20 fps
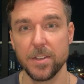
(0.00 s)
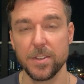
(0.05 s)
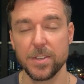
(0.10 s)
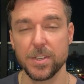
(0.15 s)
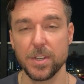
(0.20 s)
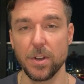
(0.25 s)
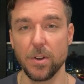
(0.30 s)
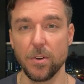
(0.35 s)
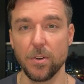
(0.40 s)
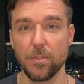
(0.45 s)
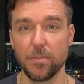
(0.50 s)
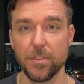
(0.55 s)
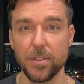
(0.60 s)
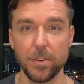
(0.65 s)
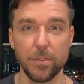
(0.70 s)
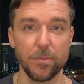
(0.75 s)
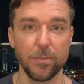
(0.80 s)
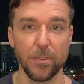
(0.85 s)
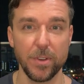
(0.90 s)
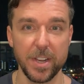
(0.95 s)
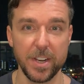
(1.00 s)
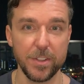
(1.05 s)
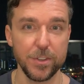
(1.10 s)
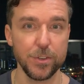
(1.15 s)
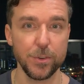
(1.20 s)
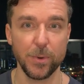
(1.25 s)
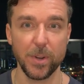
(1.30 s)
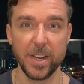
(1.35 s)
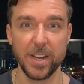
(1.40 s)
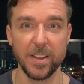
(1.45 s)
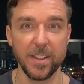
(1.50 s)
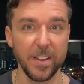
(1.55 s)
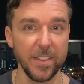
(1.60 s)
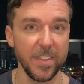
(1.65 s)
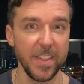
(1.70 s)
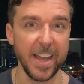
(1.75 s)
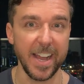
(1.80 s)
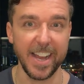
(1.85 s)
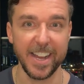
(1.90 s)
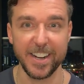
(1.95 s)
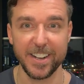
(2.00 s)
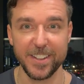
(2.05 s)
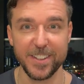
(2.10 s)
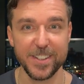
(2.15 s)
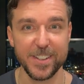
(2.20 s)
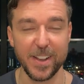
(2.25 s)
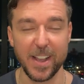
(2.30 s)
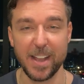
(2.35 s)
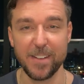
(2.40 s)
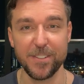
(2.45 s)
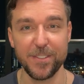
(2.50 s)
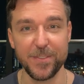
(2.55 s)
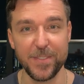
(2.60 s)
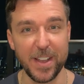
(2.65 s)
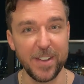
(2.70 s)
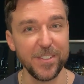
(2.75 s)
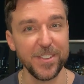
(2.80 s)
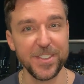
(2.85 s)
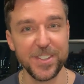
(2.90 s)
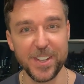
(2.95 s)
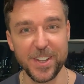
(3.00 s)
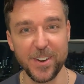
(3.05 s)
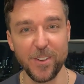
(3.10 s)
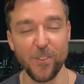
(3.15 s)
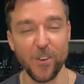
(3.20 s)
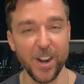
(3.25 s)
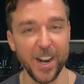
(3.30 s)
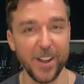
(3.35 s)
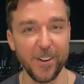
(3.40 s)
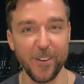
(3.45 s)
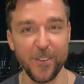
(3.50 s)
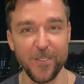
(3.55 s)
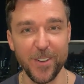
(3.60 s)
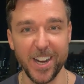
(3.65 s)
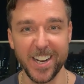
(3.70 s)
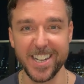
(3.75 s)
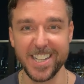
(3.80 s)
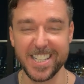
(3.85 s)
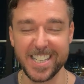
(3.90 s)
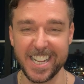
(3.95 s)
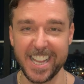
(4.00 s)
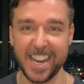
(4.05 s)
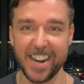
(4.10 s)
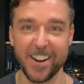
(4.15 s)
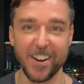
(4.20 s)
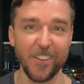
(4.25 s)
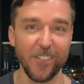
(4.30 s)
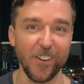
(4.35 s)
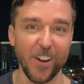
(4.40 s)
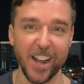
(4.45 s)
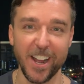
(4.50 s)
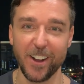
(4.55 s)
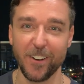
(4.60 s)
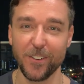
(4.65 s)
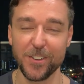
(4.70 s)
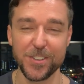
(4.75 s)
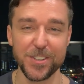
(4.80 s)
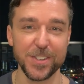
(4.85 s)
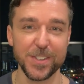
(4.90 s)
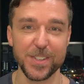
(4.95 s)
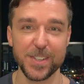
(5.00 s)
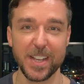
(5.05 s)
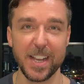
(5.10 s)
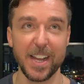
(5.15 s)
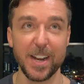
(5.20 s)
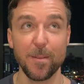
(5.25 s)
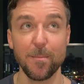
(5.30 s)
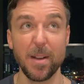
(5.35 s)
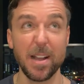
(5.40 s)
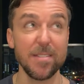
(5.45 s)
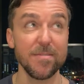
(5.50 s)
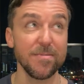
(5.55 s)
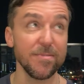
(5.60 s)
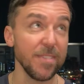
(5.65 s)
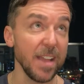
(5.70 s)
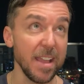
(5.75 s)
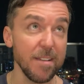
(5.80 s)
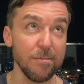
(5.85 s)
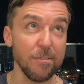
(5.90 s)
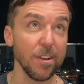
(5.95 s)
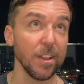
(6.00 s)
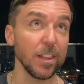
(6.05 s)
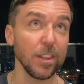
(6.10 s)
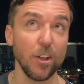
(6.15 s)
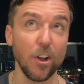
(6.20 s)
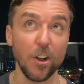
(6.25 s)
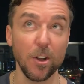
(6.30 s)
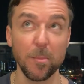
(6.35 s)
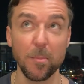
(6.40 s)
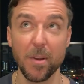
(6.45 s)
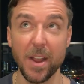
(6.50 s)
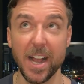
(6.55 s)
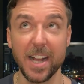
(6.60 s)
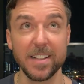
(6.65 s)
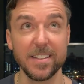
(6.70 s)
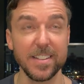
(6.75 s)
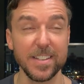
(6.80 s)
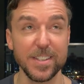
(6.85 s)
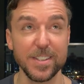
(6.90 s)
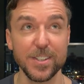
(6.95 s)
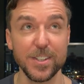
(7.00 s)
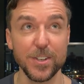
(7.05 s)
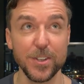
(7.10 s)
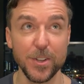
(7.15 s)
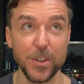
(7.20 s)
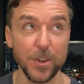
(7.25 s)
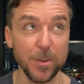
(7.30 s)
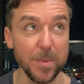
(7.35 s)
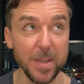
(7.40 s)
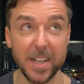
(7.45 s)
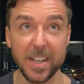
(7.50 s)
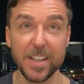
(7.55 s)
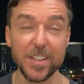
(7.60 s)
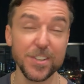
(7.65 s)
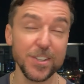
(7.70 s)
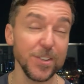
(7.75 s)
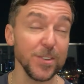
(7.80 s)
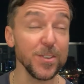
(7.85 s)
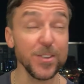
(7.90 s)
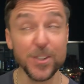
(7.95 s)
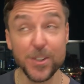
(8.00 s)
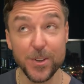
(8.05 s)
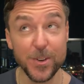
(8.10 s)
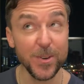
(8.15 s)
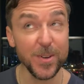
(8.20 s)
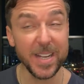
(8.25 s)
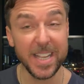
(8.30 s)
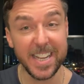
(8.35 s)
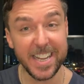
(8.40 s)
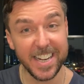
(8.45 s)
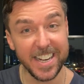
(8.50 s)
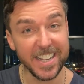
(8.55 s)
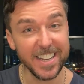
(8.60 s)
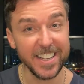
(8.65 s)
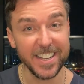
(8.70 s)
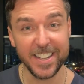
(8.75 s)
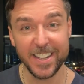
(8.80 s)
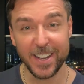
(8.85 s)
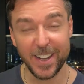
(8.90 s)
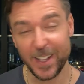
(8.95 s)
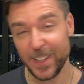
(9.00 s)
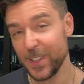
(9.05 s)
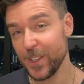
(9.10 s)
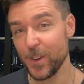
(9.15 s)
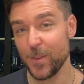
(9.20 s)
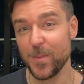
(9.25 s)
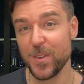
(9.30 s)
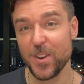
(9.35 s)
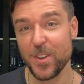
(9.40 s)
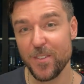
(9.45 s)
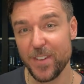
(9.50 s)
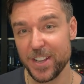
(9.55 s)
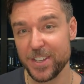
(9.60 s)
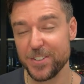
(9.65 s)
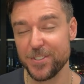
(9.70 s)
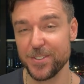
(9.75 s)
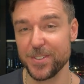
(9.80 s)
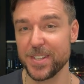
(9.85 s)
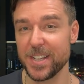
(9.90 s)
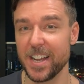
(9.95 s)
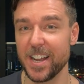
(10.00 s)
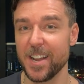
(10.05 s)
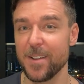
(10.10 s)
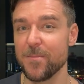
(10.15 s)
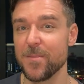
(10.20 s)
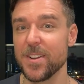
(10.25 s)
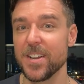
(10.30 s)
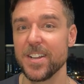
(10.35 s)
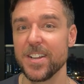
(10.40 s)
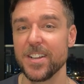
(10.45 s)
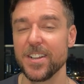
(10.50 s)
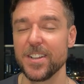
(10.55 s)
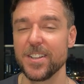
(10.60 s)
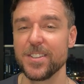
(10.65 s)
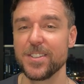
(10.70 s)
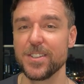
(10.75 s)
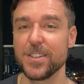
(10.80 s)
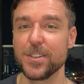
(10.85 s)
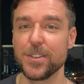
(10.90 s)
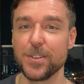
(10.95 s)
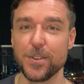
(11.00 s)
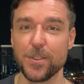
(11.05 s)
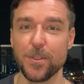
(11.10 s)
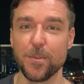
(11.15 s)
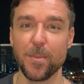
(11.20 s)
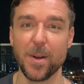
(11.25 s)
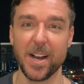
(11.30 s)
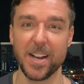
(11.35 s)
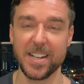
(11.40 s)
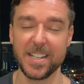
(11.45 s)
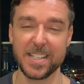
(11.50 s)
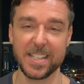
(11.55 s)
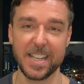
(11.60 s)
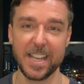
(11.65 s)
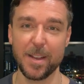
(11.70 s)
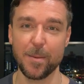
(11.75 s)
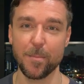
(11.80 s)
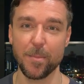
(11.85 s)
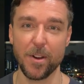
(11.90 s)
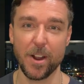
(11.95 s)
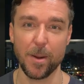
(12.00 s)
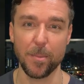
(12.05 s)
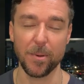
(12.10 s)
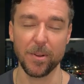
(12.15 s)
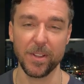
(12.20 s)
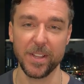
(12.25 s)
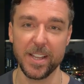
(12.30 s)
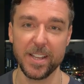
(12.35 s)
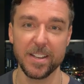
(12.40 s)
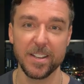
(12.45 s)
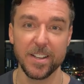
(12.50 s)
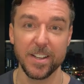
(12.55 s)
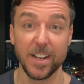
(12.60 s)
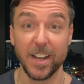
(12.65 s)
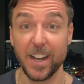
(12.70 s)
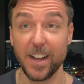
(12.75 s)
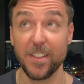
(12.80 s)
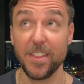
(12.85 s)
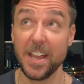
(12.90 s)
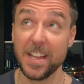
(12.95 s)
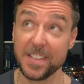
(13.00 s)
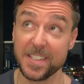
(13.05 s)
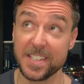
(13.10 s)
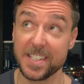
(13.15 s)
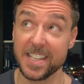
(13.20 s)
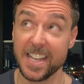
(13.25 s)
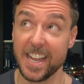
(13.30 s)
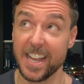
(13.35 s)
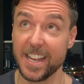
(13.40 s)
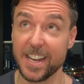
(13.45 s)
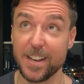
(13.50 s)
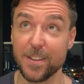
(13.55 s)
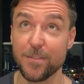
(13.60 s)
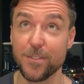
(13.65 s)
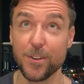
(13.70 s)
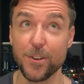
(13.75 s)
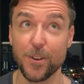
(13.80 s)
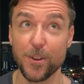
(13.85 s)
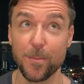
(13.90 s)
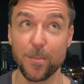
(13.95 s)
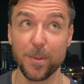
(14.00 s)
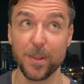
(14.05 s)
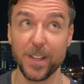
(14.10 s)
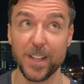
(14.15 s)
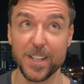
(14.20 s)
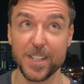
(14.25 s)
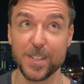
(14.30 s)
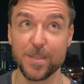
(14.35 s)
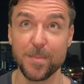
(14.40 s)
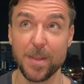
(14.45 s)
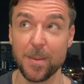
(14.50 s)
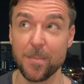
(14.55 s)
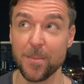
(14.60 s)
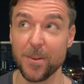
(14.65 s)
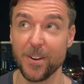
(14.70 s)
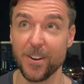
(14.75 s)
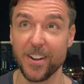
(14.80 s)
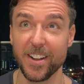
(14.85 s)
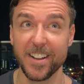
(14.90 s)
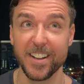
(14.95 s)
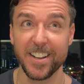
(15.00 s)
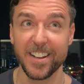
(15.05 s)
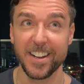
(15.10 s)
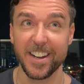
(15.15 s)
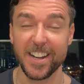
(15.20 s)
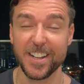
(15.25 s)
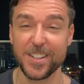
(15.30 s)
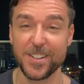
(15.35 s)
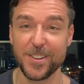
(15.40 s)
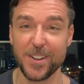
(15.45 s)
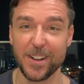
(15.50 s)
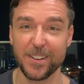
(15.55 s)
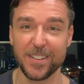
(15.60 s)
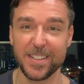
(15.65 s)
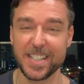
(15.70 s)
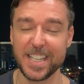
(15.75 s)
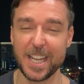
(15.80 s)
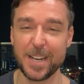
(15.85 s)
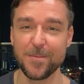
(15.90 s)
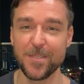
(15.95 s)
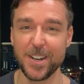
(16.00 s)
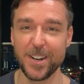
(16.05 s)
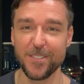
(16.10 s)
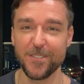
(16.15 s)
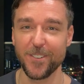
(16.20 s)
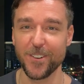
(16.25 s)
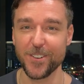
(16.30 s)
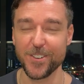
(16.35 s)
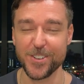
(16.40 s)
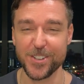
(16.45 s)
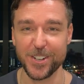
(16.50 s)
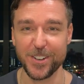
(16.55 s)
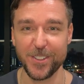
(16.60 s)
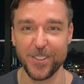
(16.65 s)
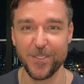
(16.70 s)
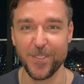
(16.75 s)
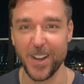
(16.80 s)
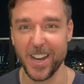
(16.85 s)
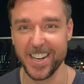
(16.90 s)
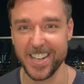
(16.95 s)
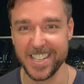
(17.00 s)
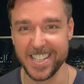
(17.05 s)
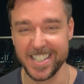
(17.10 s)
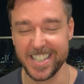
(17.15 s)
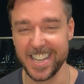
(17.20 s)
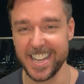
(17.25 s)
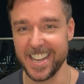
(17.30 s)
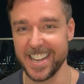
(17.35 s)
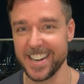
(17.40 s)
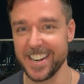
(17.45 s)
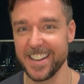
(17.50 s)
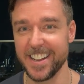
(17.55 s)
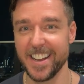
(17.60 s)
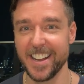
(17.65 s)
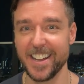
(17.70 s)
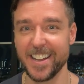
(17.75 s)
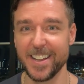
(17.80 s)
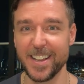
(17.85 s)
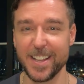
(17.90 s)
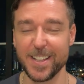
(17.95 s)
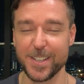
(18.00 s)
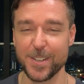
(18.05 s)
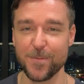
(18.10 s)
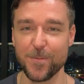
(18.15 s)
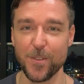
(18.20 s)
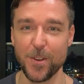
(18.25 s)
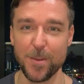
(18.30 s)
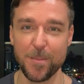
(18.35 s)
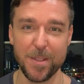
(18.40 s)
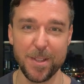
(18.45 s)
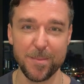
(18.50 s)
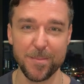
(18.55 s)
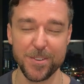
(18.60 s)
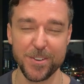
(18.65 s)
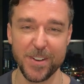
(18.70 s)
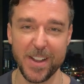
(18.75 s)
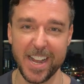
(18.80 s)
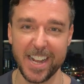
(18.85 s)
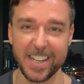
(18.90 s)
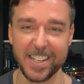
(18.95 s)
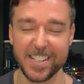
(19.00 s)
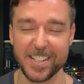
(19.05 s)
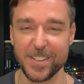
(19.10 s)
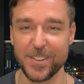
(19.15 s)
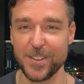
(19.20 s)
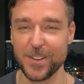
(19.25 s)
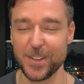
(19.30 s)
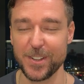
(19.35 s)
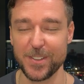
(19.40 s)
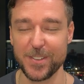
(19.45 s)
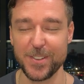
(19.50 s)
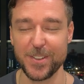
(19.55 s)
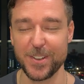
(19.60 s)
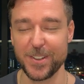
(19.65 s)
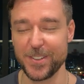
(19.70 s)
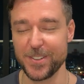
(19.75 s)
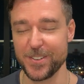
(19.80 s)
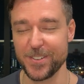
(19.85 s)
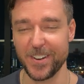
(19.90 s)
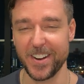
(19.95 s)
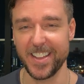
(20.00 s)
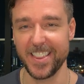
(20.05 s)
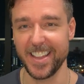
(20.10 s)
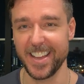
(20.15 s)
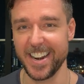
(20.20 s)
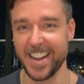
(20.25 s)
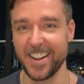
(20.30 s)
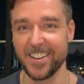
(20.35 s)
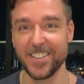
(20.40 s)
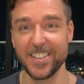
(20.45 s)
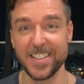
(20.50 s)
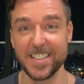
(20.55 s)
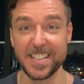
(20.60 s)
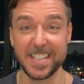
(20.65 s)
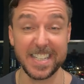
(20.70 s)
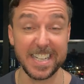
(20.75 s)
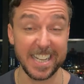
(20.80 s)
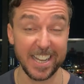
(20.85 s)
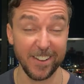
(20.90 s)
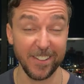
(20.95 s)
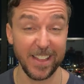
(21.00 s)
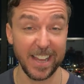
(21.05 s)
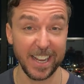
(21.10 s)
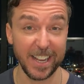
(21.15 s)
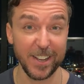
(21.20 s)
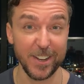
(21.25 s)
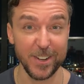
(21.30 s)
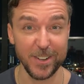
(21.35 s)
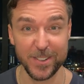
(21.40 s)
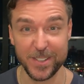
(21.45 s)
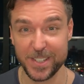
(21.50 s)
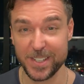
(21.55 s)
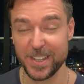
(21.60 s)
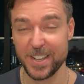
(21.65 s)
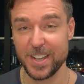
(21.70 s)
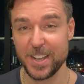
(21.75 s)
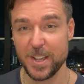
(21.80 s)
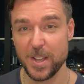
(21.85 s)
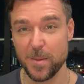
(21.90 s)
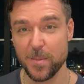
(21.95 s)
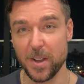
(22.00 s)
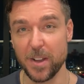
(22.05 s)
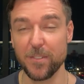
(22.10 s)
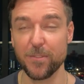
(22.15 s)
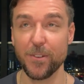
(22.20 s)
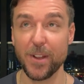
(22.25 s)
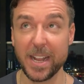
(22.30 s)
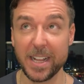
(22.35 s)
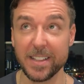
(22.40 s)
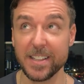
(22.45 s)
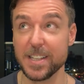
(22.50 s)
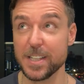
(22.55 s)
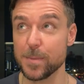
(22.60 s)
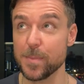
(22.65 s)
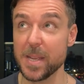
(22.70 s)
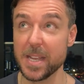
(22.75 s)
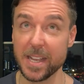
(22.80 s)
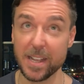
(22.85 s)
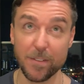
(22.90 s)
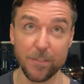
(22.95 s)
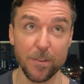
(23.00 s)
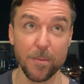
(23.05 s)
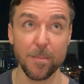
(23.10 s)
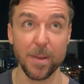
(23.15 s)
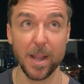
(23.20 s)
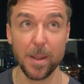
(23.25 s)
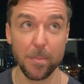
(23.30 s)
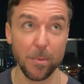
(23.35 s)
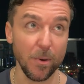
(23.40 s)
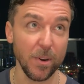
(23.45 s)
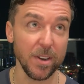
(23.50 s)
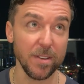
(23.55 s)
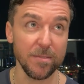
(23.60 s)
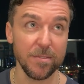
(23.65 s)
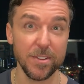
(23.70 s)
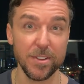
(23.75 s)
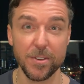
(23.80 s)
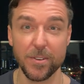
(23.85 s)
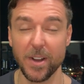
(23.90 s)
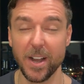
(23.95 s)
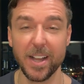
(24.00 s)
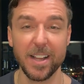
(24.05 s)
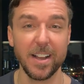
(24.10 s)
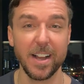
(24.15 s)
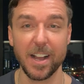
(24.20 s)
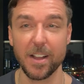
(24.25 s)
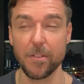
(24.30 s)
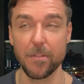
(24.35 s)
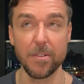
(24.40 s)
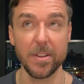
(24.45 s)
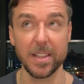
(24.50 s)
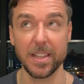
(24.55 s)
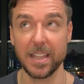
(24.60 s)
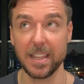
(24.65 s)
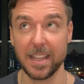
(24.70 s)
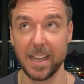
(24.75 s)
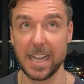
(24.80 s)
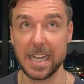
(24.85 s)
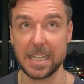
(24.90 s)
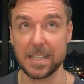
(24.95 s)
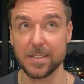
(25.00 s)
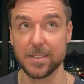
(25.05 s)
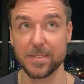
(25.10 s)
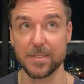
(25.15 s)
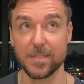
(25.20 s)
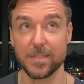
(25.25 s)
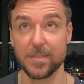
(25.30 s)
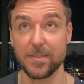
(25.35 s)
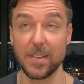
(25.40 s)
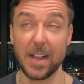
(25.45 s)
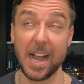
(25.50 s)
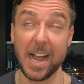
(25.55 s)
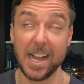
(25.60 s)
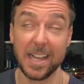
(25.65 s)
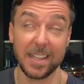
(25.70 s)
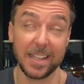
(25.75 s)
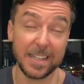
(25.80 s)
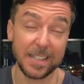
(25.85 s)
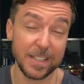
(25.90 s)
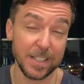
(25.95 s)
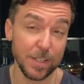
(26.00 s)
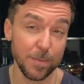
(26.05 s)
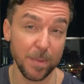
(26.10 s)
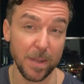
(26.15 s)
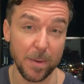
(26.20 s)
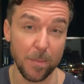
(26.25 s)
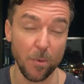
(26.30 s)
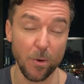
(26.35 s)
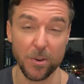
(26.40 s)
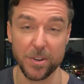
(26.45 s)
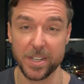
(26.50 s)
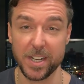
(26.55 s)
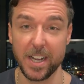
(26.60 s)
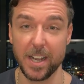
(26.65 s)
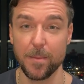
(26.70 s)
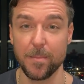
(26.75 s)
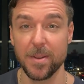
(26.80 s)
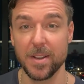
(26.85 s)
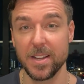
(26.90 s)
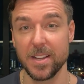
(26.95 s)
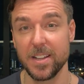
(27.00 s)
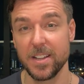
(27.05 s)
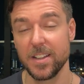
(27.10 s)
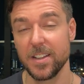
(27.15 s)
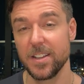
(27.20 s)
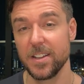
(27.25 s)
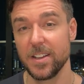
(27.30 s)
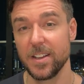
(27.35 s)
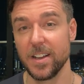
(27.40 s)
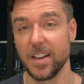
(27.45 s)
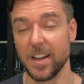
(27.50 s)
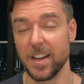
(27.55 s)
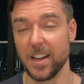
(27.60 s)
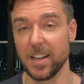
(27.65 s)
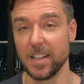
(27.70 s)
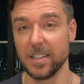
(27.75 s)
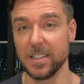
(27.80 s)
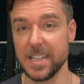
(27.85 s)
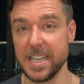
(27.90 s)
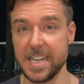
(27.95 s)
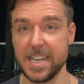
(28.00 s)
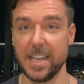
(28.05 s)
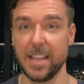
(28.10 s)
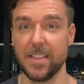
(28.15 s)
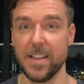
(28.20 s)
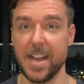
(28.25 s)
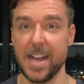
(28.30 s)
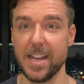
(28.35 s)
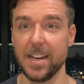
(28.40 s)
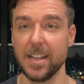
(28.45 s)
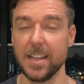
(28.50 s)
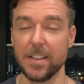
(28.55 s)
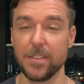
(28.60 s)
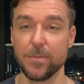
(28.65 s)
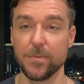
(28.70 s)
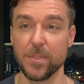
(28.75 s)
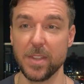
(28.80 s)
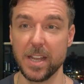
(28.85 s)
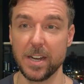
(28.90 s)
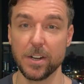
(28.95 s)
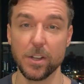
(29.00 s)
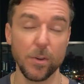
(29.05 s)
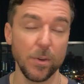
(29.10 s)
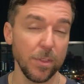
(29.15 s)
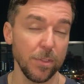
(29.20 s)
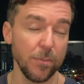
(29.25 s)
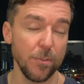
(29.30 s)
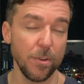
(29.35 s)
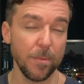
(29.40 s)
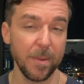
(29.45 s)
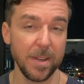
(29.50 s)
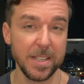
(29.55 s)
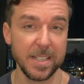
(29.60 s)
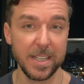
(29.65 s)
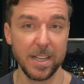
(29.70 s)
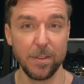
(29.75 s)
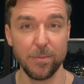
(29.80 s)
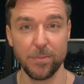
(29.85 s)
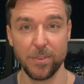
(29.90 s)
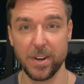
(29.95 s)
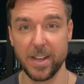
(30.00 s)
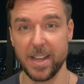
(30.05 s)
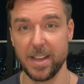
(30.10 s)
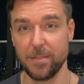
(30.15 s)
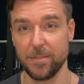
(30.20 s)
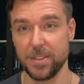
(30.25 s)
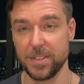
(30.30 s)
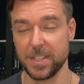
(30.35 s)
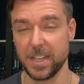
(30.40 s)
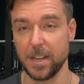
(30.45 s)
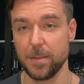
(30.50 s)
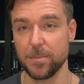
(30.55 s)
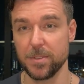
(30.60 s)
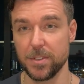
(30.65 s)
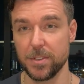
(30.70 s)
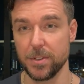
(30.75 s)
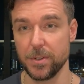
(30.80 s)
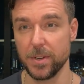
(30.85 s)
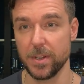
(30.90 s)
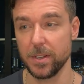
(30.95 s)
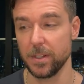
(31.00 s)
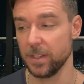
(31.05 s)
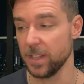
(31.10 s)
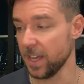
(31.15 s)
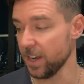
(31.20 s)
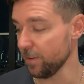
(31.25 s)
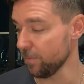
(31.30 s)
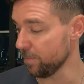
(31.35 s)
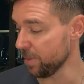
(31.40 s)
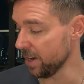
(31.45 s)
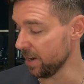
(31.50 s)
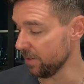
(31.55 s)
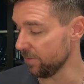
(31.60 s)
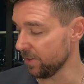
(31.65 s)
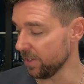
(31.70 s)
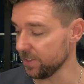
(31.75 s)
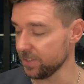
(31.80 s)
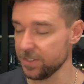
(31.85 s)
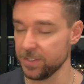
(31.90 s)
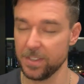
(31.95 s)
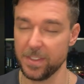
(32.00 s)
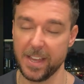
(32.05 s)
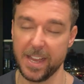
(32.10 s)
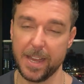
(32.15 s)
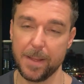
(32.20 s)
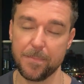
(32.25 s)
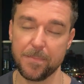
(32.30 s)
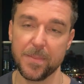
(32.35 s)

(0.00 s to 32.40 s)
So feel free to join on that. So I haven't done a 1 hour body scan in a while, which is kind of my favorite long practice to do, because you do need a little bit of extra time to do the body scan properly. That said, if you're a plus member, I do have a 10-minute version of the body scan as a premium track, so you can try that out and see how that goes. But frankly speaking, from my point of view, I really like to spend more time leading that and going through it myself when I have the time to do it. A lot of benefits to that.